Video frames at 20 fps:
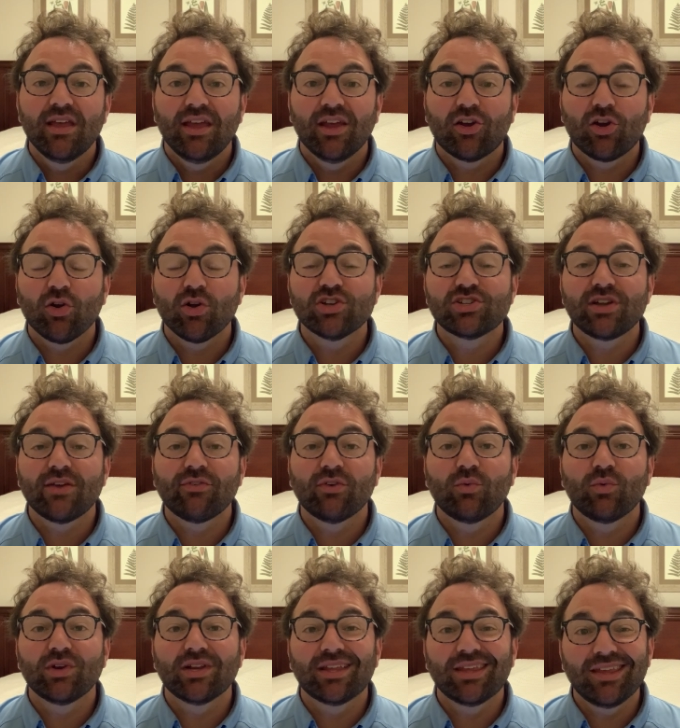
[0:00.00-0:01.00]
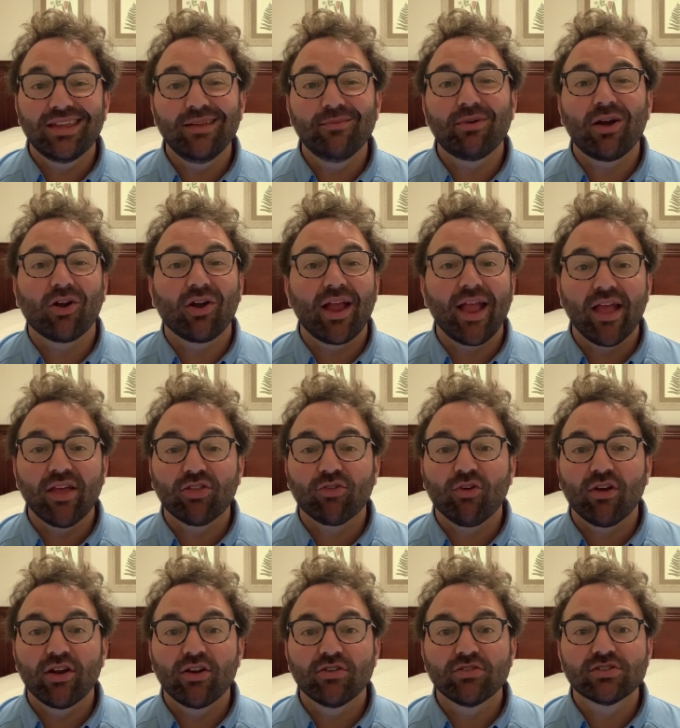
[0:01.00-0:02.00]
encourage everyone to keep our eighth
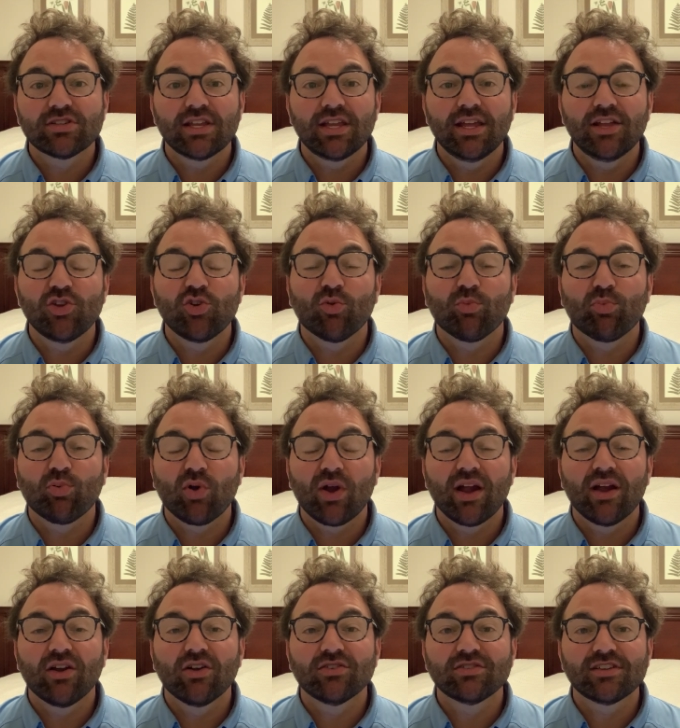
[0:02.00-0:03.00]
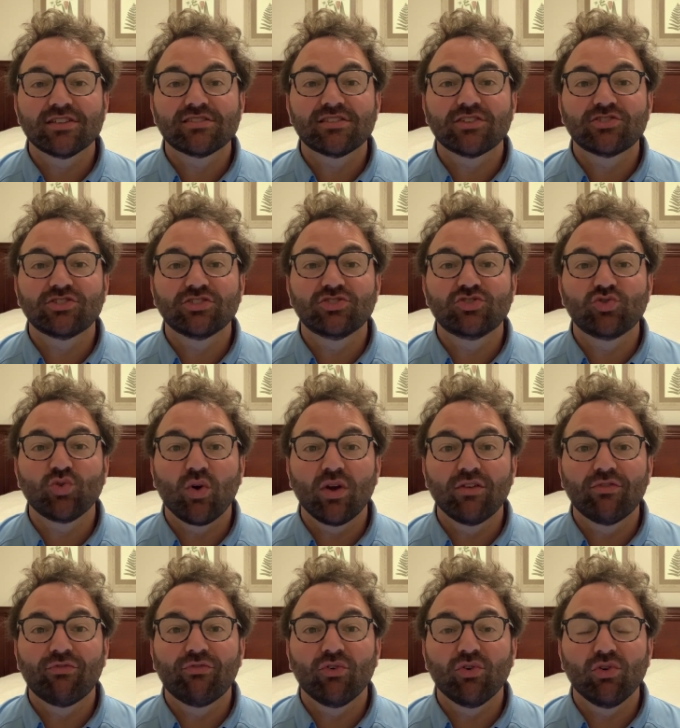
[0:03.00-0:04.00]
graders in your prayers. It's such a
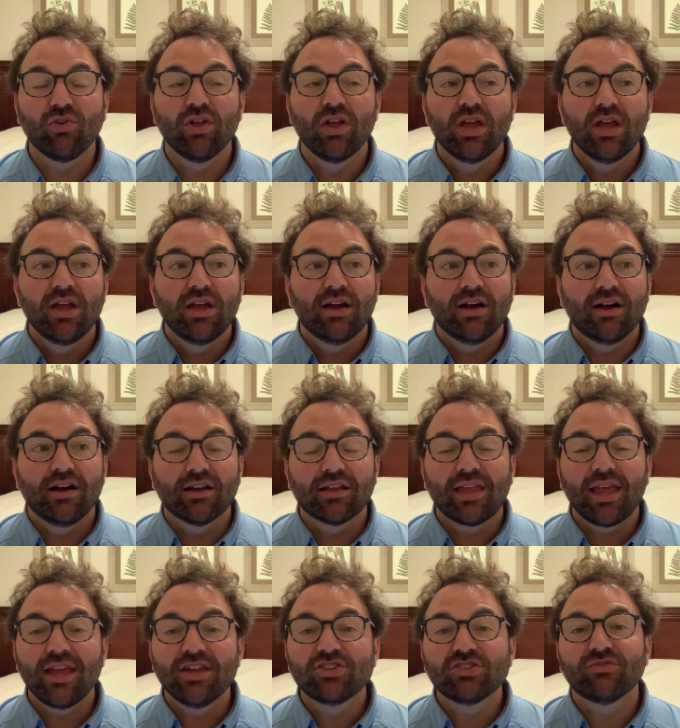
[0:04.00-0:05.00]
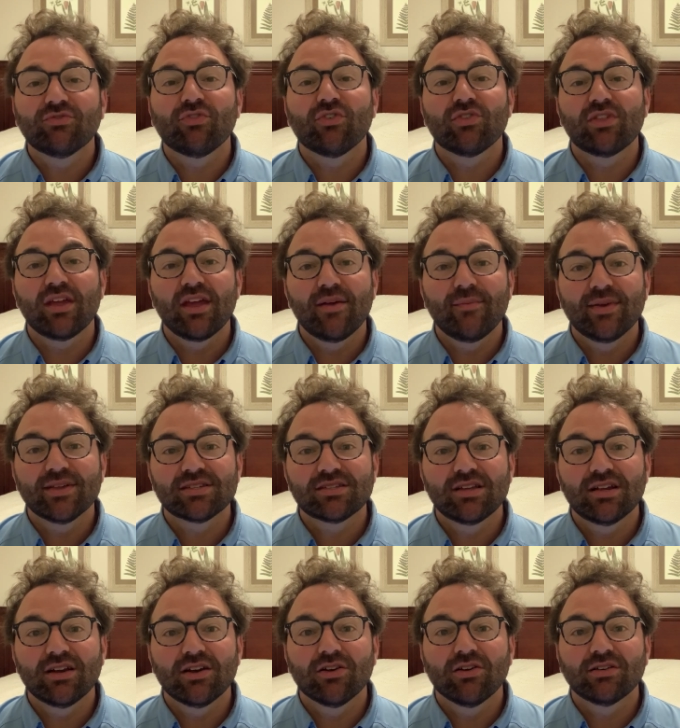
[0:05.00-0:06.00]
joyful uh, occasion for them as
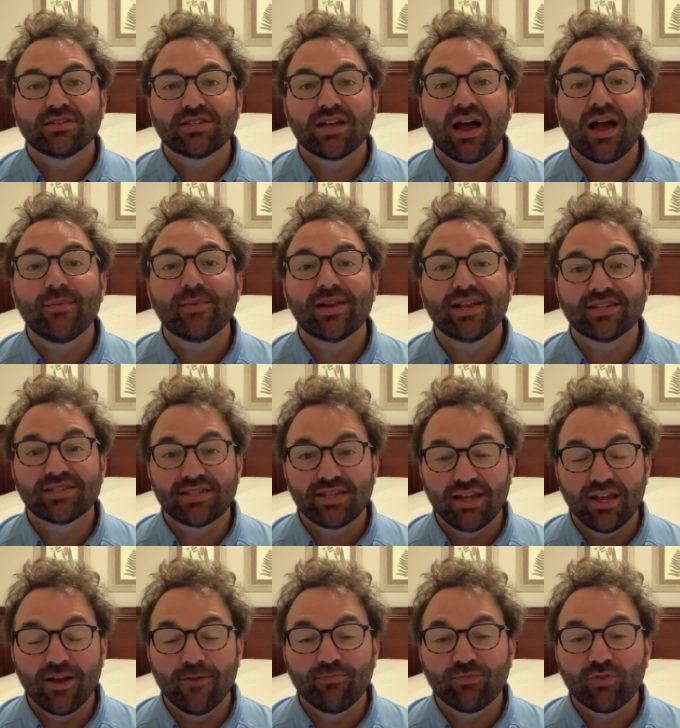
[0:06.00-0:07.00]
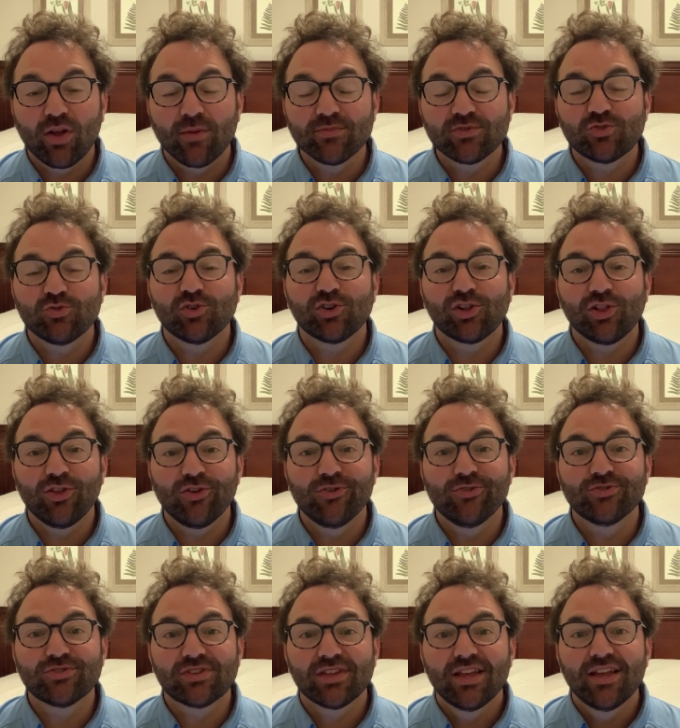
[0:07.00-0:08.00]
their time at STM comes to a
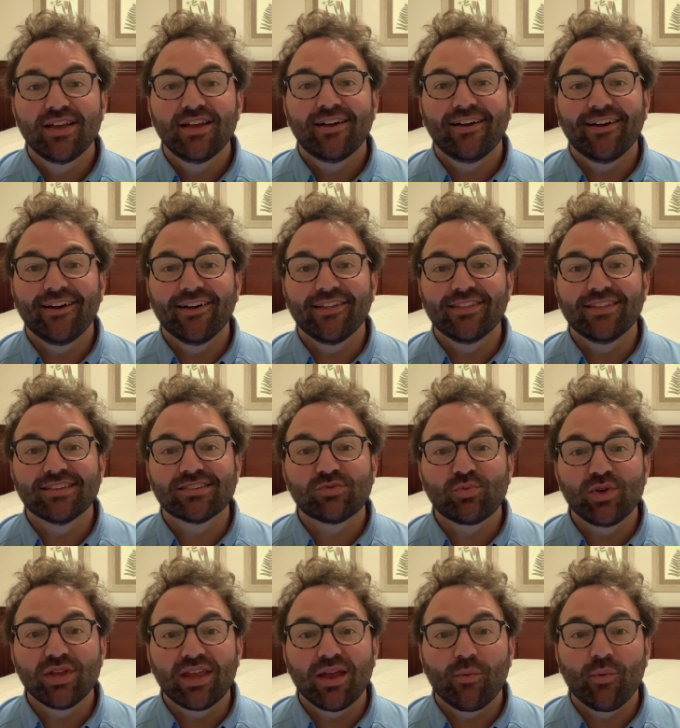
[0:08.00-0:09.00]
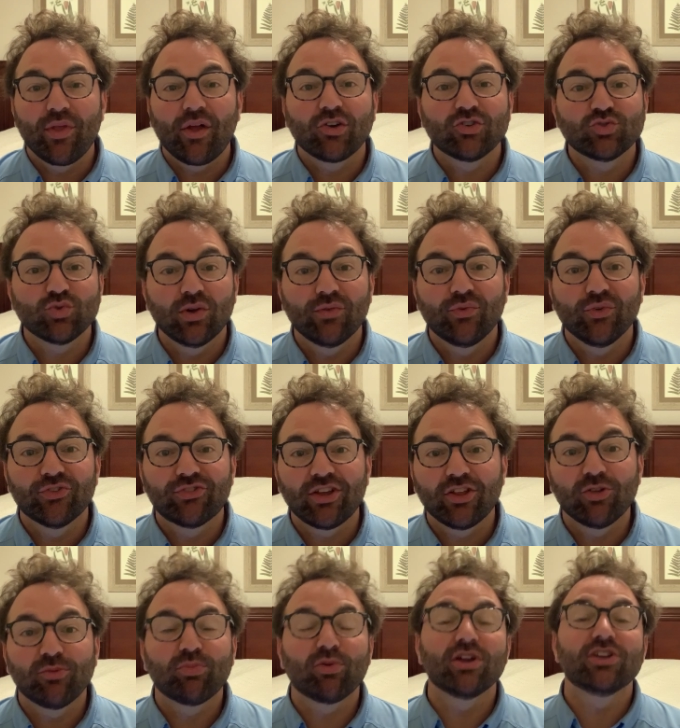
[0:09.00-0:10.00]
close uh, this weekend with our joyful
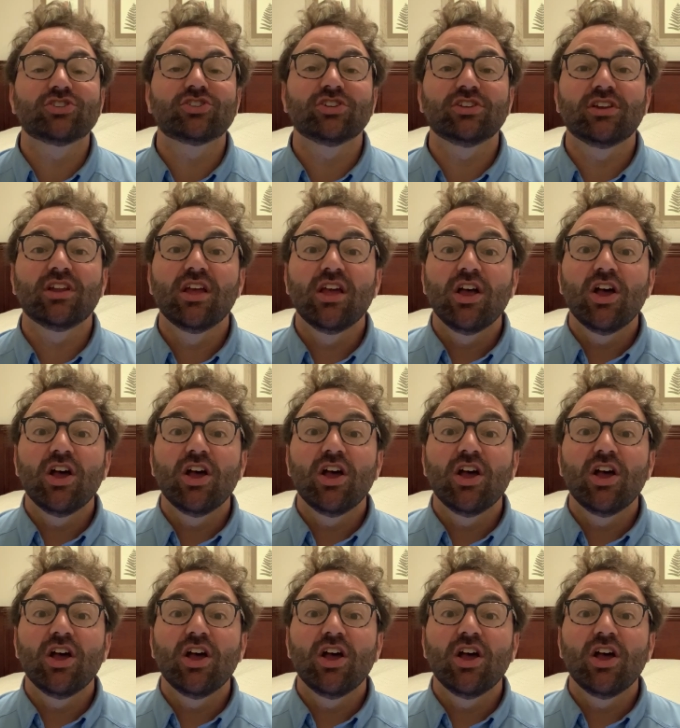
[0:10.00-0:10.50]
celebration